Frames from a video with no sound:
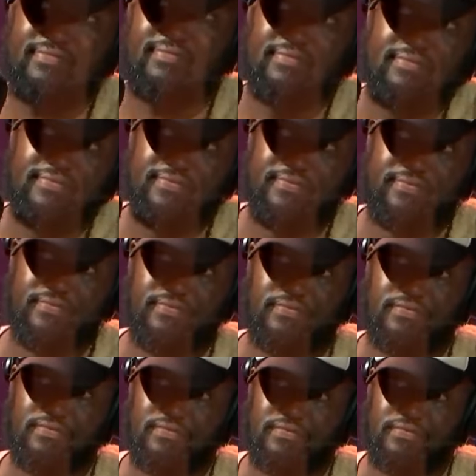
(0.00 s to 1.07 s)

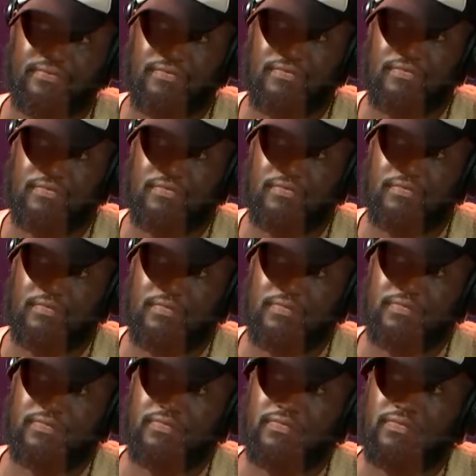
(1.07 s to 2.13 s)

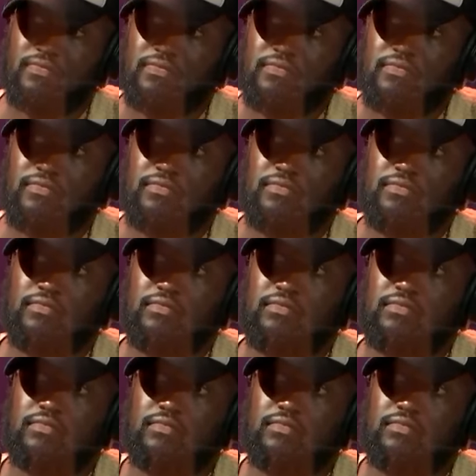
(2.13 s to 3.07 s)
(not speaking)